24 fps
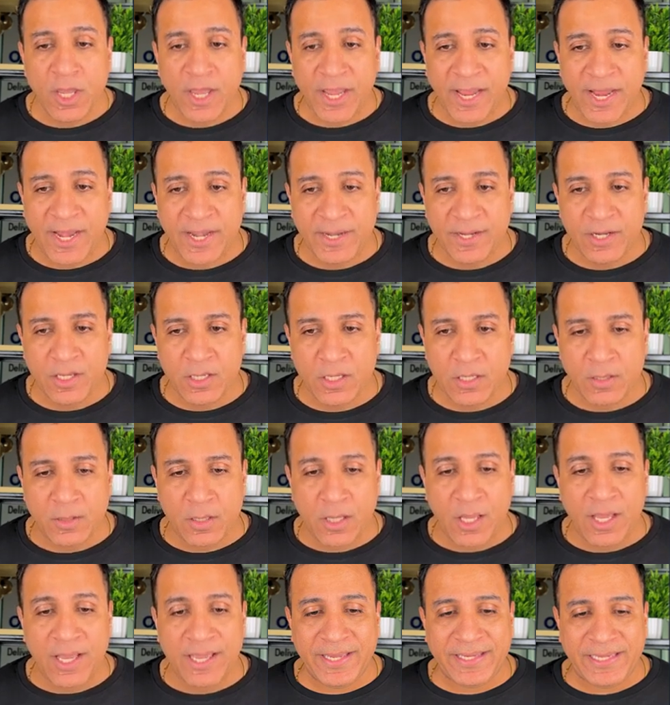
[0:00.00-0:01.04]
And
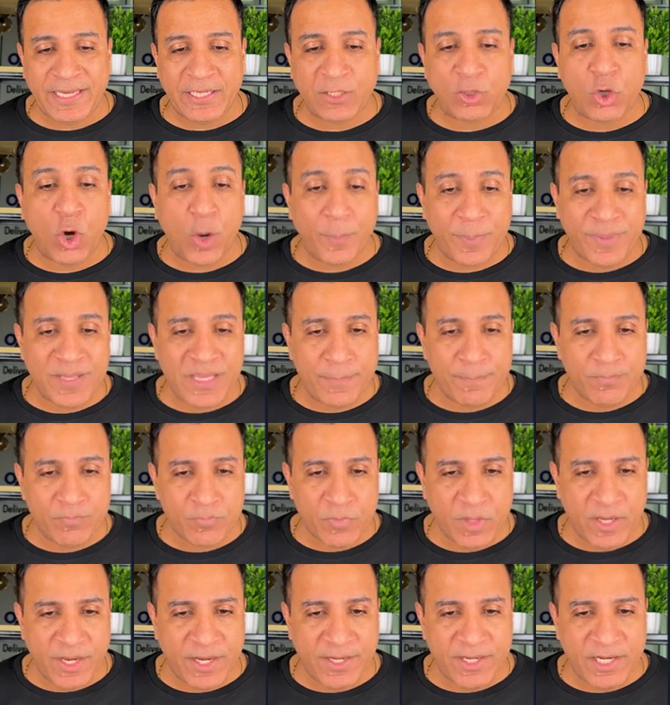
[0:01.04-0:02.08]
I can copy them
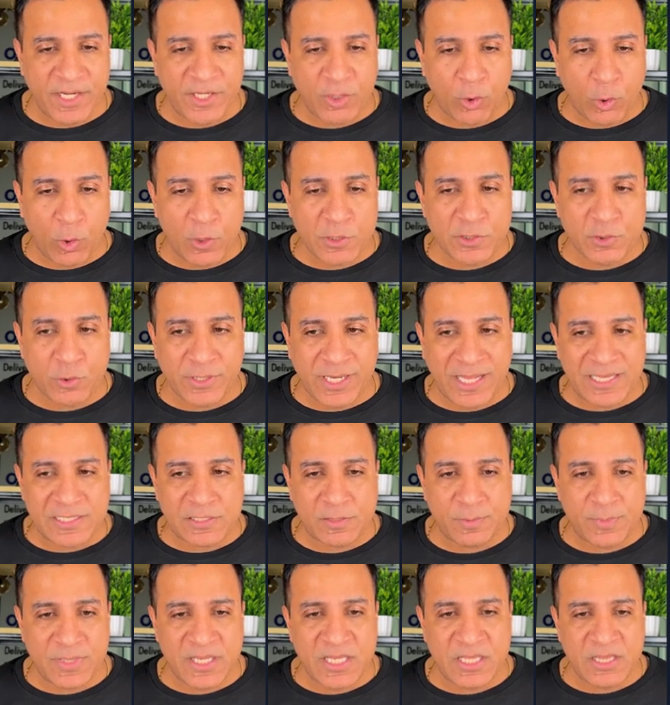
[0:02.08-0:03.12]
and it also
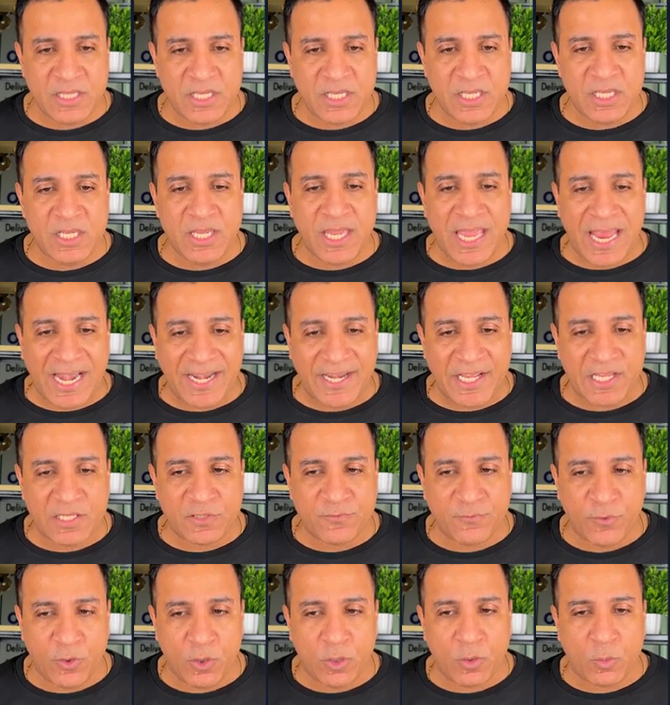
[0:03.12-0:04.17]
tells me the headings
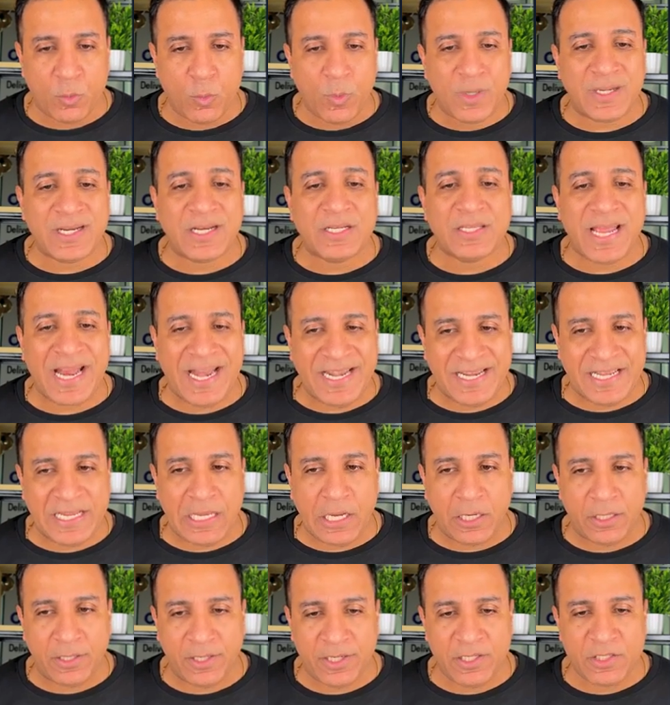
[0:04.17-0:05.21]
for what are the heading
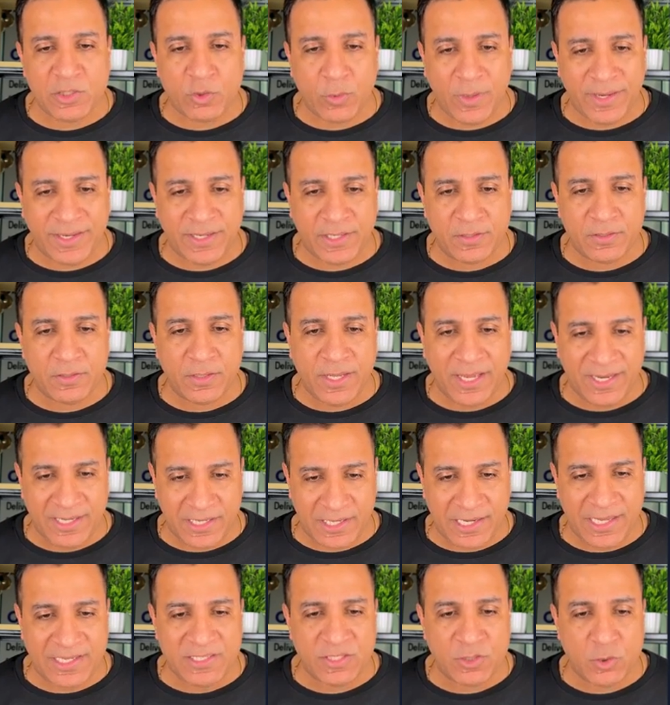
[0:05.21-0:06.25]
occurrence, so I can
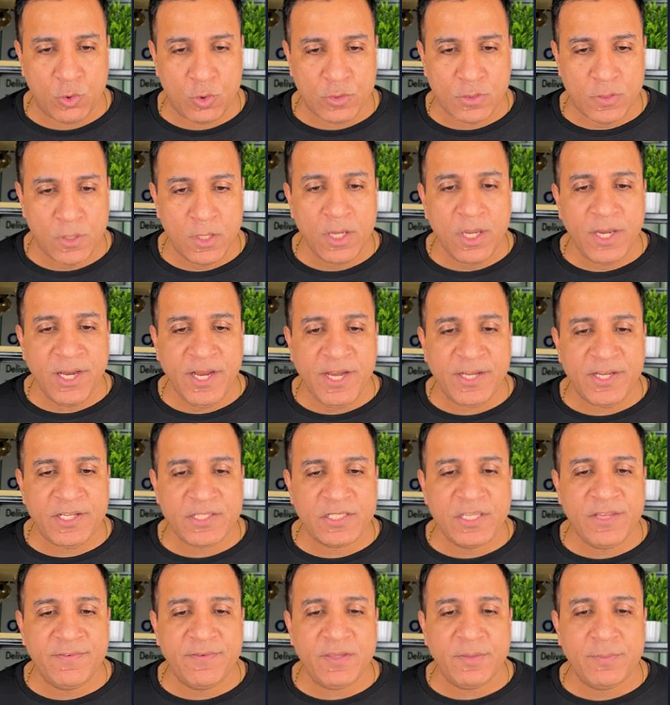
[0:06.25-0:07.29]
analyze those. It is
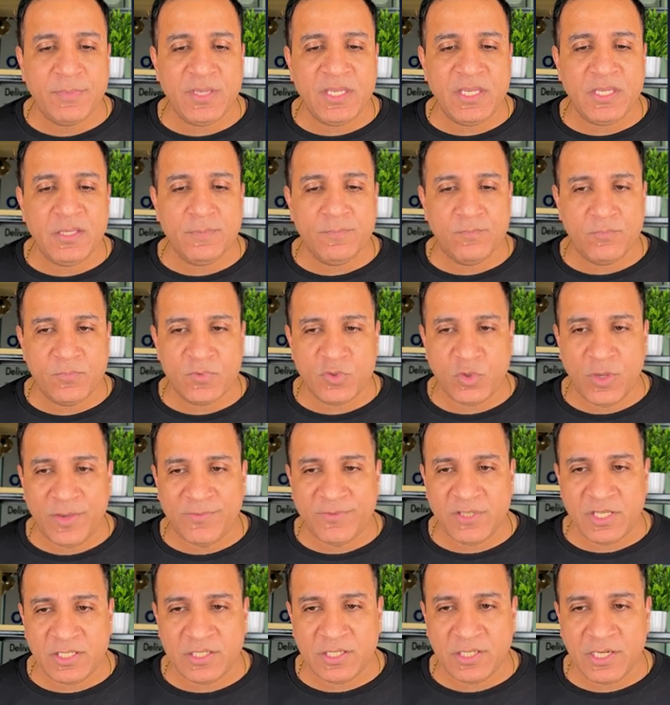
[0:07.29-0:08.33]
giving me, so
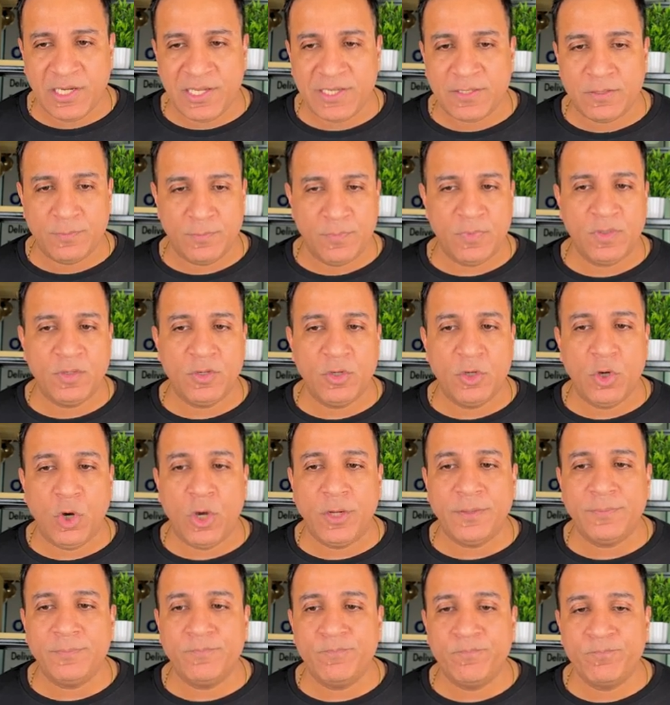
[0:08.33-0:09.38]
I've just clicked
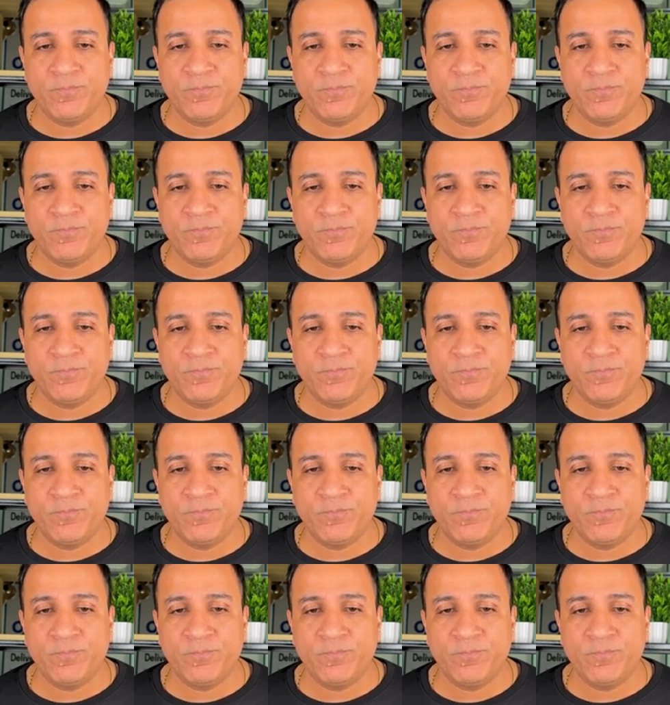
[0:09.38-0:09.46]
gone,